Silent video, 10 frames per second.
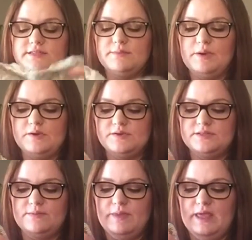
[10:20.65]

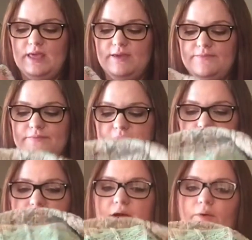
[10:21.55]
supposed to be
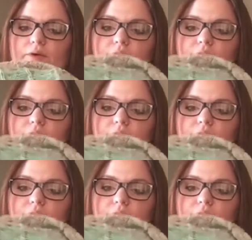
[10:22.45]
a cowl,